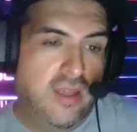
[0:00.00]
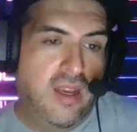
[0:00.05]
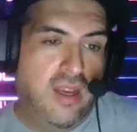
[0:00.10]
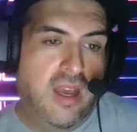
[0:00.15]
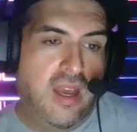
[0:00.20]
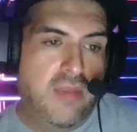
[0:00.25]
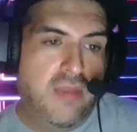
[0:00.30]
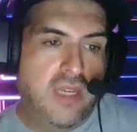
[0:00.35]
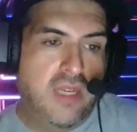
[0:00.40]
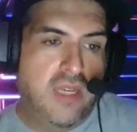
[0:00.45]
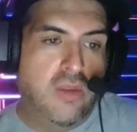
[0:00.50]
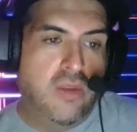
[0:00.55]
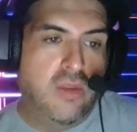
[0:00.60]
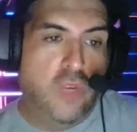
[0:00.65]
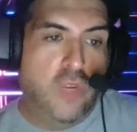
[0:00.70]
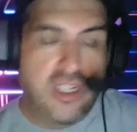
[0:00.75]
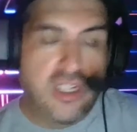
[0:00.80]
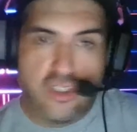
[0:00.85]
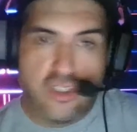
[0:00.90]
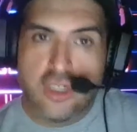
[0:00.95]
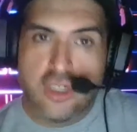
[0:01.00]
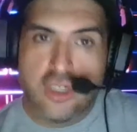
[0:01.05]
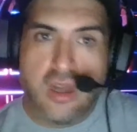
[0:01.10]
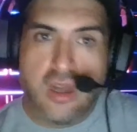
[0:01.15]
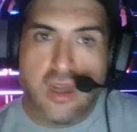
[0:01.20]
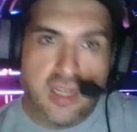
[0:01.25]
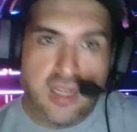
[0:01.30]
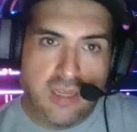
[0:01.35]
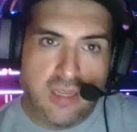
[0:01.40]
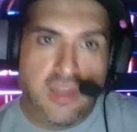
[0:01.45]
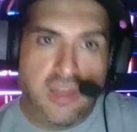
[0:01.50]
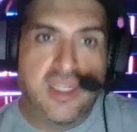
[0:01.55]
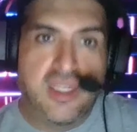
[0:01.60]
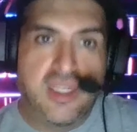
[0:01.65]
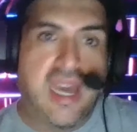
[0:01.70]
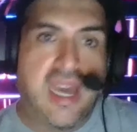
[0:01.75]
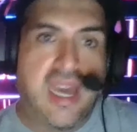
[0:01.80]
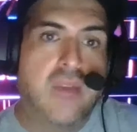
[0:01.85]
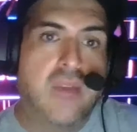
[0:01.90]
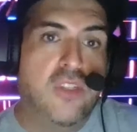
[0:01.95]
I mean, we're going to start talking about
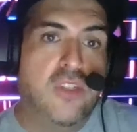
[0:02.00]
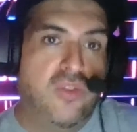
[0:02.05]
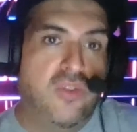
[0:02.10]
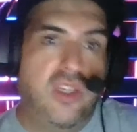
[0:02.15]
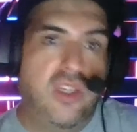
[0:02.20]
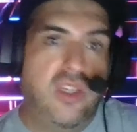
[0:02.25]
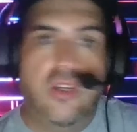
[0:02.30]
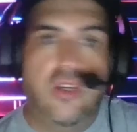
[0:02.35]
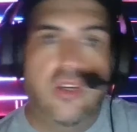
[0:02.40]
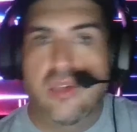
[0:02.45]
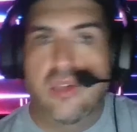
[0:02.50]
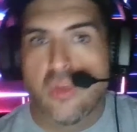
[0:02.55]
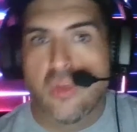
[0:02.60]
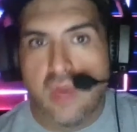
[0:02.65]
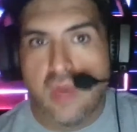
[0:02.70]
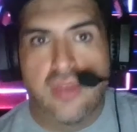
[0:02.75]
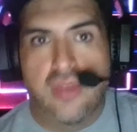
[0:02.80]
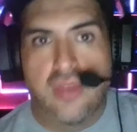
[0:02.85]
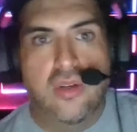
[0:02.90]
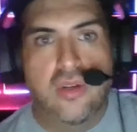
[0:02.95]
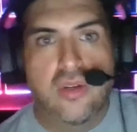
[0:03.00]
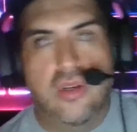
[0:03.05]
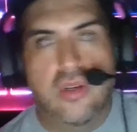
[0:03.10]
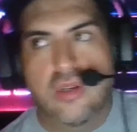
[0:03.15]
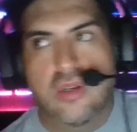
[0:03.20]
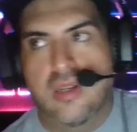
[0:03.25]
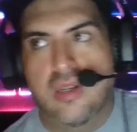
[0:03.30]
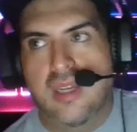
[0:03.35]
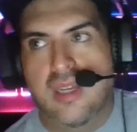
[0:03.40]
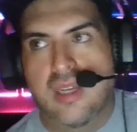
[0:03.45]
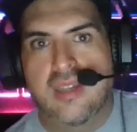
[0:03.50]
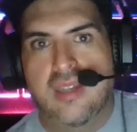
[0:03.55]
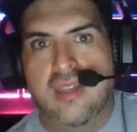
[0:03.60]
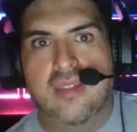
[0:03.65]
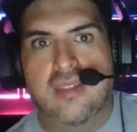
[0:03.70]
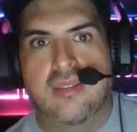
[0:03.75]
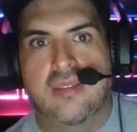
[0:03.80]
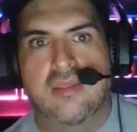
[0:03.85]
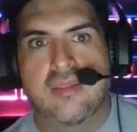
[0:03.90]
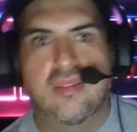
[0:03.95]
the atmosphere and the weather
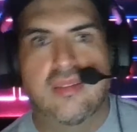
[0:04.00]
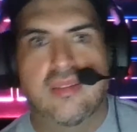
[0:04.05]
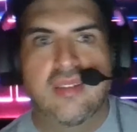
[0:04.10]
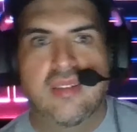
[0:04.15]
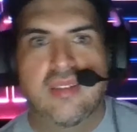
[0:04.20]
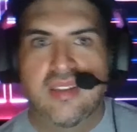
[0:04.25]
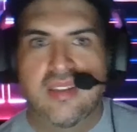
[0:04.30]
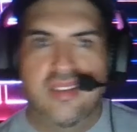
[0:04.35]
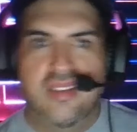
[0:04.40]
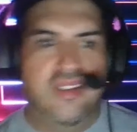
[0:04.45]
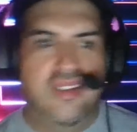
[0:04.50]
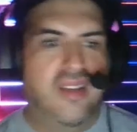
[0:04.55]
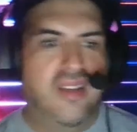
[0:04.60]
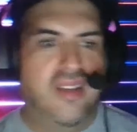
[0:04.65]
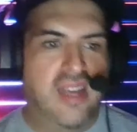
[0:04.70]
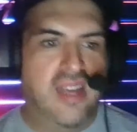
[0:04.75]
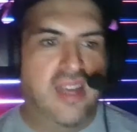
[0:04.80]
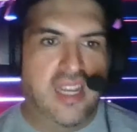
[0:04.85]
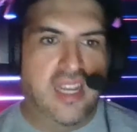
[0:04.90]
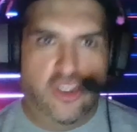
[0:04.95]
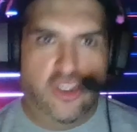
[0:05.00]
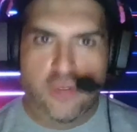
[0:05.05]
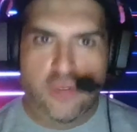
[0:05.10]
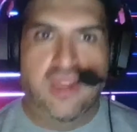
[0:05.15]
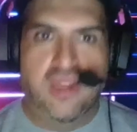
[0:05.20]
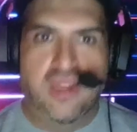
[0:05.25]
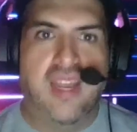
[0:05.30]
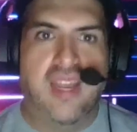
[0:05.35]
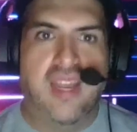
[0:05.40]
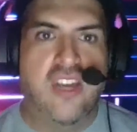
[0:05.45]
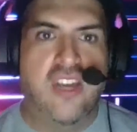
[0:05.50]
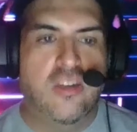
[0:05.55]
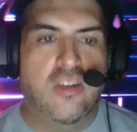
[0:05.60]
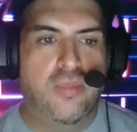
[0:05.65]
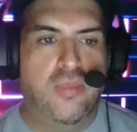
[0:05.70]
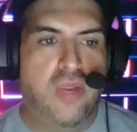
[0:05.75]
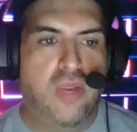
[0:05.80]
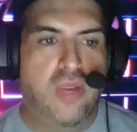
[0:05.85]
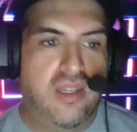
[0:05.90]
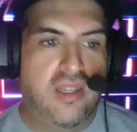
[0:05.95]
and a little bit
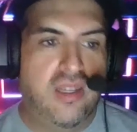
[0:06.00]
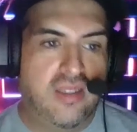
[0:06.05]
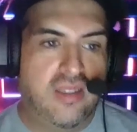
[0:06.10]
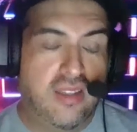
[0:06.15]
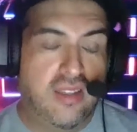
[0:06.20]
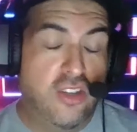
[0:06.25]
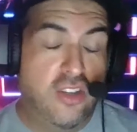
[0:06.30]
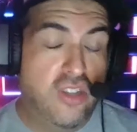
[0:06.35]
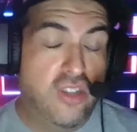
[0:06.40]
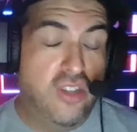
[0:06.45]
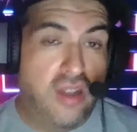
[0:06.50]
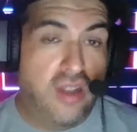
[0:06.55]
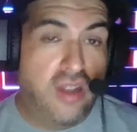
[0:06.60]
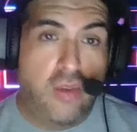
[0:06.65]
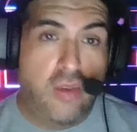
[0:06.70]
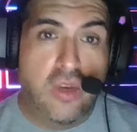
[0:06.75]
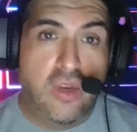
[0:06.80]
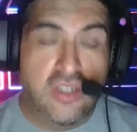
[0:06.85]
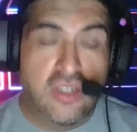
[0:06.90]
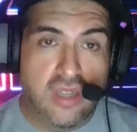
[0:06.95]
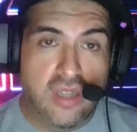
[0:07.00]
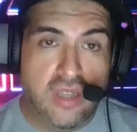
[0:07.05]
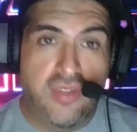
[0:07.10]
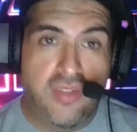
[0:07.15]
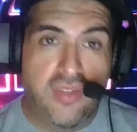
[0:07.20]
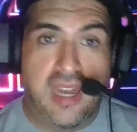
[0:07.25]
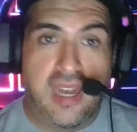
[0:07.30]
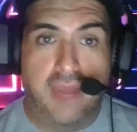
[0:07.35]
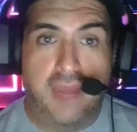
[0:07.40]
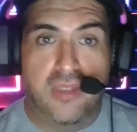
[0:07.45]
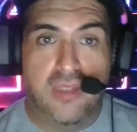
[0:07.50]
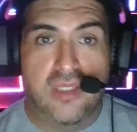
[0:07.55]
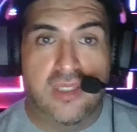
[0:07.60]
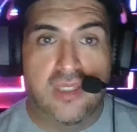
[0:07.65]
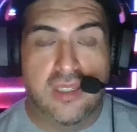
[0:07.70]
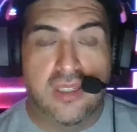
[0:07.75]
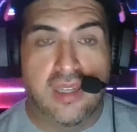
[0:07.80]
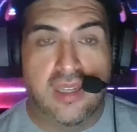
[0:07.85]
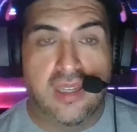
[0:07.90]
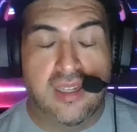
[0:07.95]
later, but there's a lot of weird stuff that
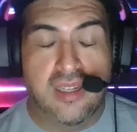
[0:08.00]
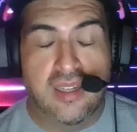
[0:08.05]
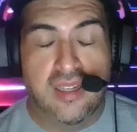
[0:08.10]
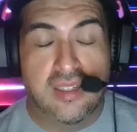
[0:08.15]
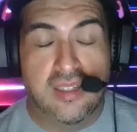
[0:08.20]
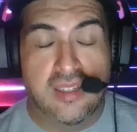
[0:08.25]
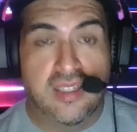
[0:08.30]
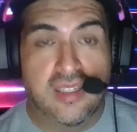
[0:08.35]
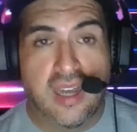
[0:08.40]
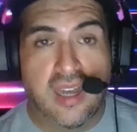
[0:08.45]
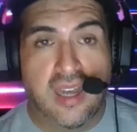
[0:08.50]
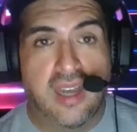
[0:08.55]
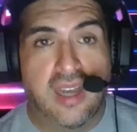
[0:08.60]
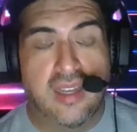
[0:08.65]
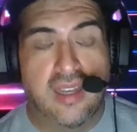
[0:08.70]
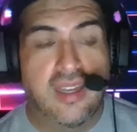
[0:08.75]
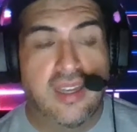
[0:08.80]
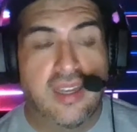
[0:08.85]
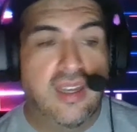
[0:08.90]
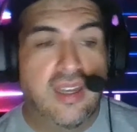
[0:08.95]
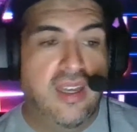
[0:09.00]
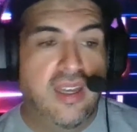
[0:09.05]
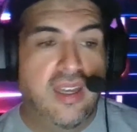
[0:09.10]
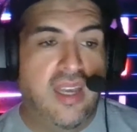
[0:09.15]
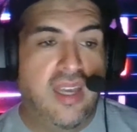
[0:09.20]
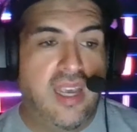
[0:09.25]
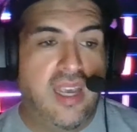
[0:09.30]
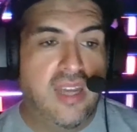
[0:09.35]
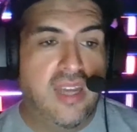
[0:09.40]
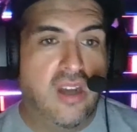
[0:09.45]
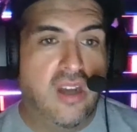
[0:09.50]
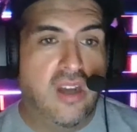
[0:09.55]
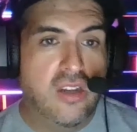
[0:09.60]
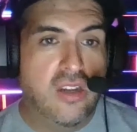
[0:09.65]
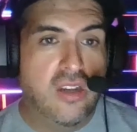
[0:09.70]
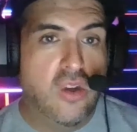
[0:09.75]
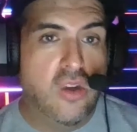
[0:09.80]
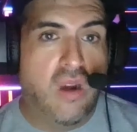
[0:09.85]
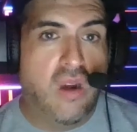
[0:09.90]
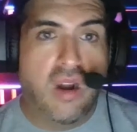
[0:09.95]
happens in the sky. And,
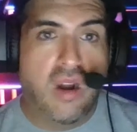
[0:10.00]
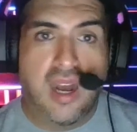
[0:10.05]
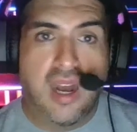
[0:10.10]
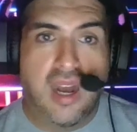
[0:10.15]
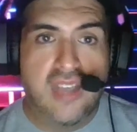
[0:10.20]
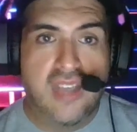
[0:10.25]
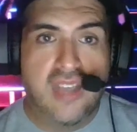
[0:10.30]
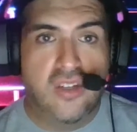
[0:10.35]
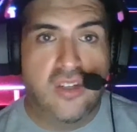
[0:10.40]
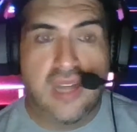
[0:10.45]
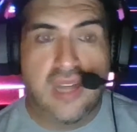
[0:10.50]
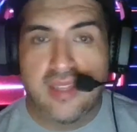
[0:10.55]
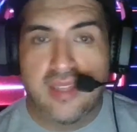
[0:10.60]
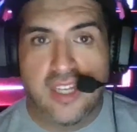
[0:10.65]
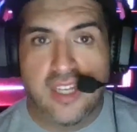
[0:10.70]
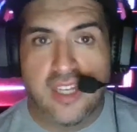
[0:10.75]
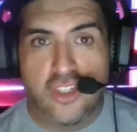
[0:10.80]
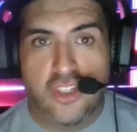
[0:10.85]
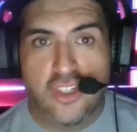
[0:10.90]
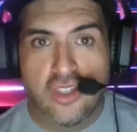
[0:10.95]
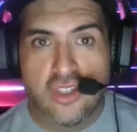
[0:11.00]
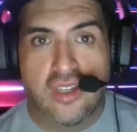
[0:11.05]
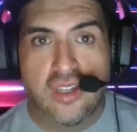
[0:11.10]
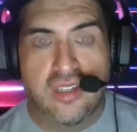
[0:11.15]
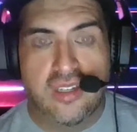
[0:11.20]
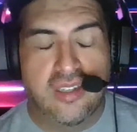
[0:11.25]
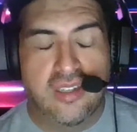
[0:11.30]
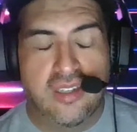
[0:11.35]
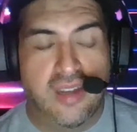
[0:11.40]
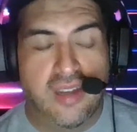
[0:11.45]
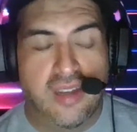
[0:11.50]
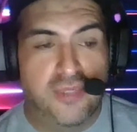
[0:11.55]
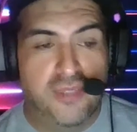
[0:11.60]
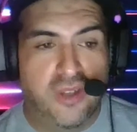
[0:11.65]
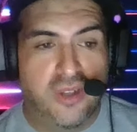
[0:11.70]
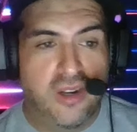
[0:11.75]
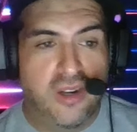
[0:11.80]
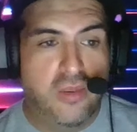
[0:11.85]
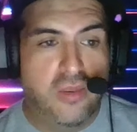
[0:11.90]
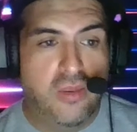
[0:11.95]
our eyes are not that good. I'm
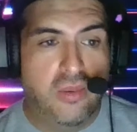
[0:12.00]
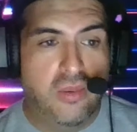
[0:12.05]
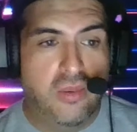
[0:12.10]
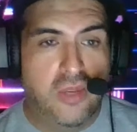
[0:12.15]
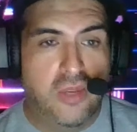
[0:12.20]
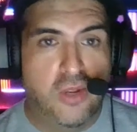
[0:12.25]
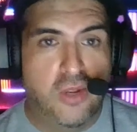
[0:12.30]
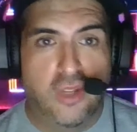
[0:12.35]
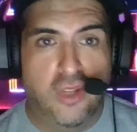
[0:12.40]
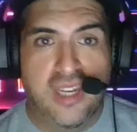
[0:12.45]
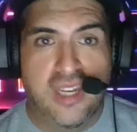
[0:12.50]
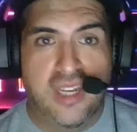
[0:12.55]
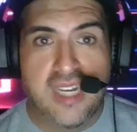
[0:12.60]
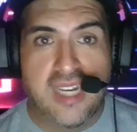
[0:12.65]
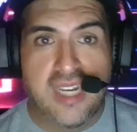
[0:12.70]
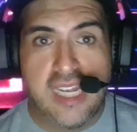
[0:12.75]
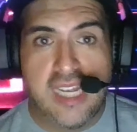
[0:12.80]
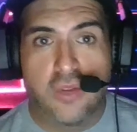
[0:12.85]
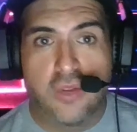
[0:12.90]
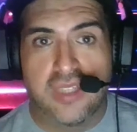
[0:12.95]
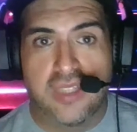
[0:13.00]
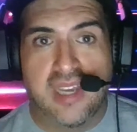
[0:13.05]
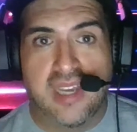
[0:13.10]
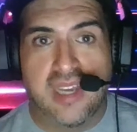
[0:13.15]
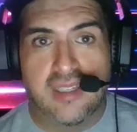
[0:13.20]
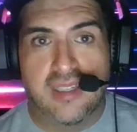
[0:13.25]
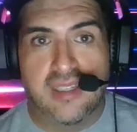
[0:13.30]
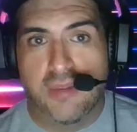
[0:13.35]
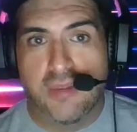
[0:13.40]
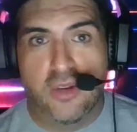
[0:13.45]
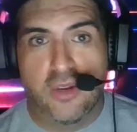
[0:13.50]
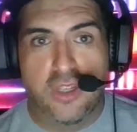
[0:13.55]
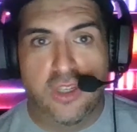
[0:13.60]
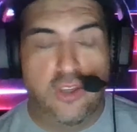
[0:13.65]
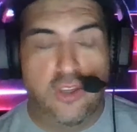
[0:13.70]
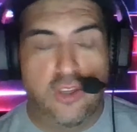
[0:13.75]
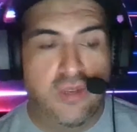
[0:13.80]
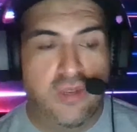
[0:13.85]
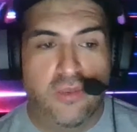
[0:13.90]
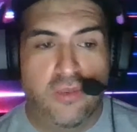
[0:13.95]
sorry. Look at an eagle's eye compared to a
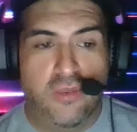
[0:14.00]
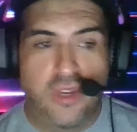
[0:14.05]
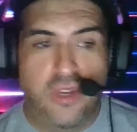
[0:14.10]
human.